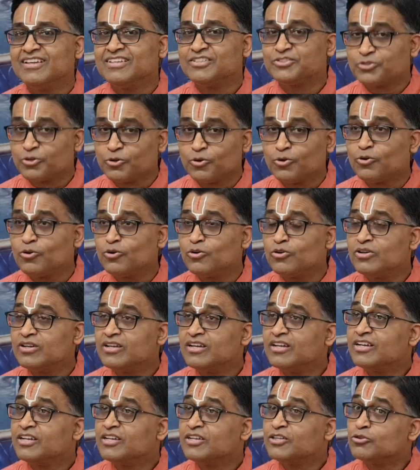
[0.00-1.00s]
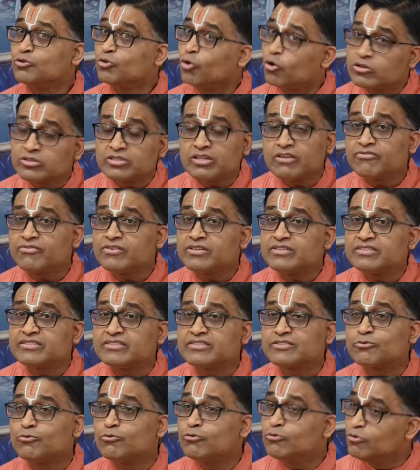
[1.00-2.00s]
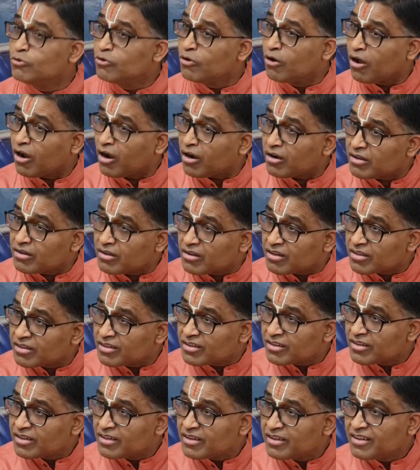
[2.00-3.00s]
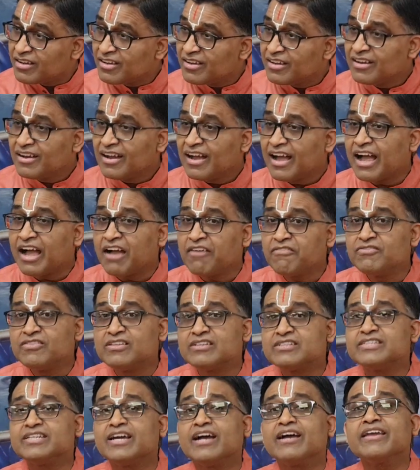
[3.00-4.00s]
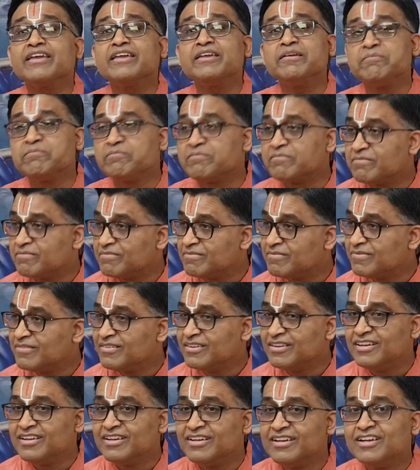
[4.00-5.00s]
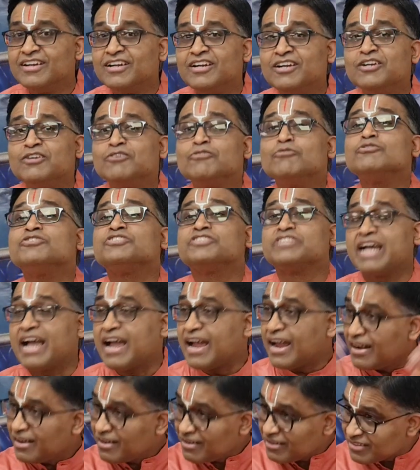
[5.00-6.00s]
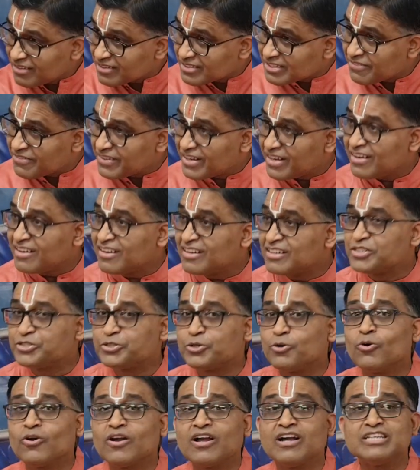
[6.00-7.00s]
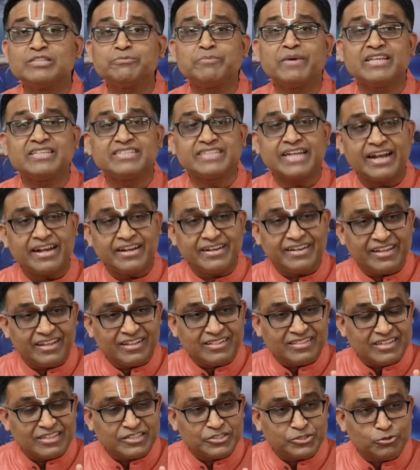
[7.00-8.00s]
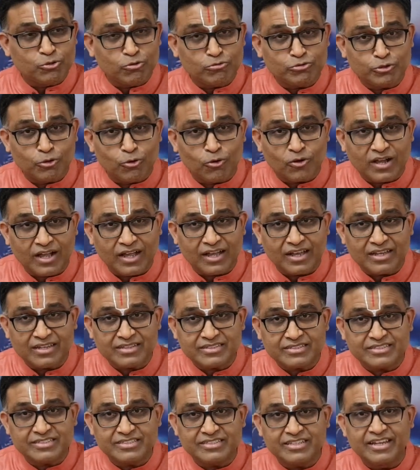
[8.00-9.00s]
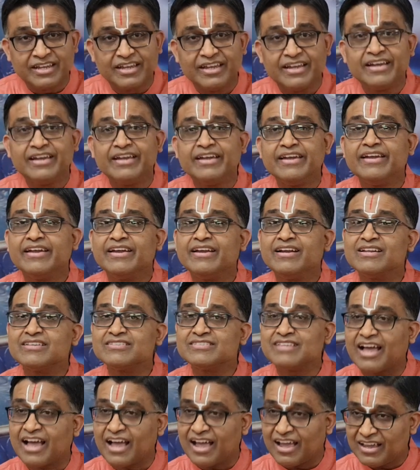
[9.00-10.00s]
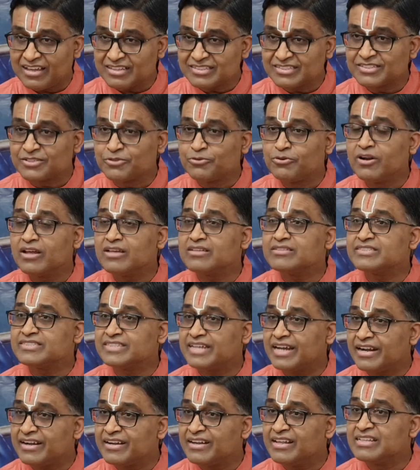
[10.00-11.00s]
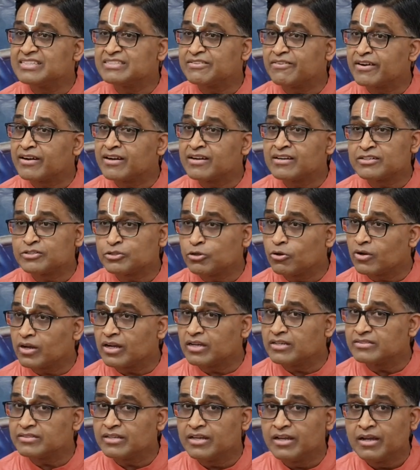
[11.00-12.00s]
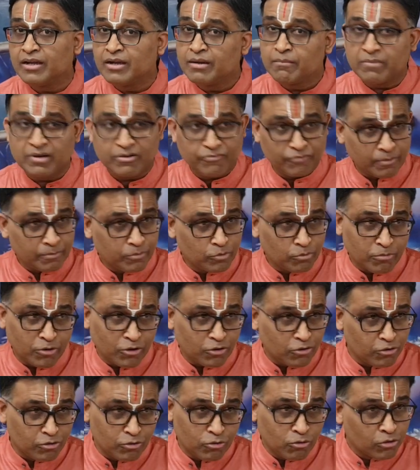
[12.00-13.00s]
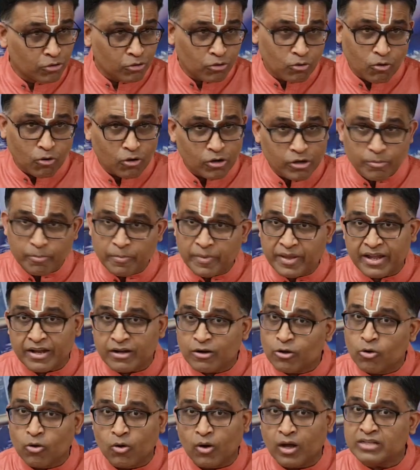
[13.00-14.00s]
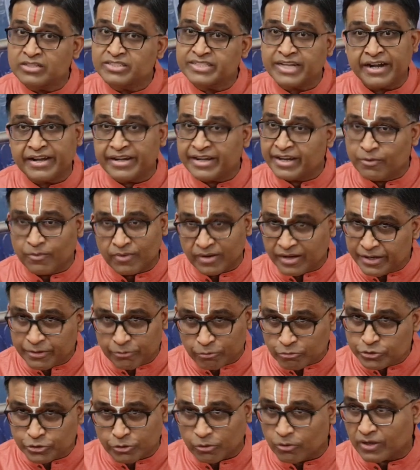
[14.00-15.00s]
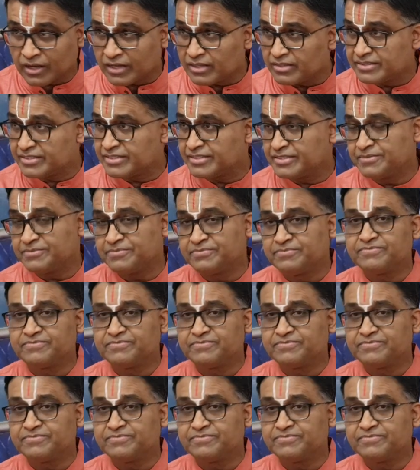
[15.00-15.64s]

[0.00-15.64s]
So, those of us who do not have the time to chant the 700 shlokas, by chanting these shlokas, it is as good as chanting 700 shlokas. But from tomorrow, don't quote me and go on chanting only 2 shlokas.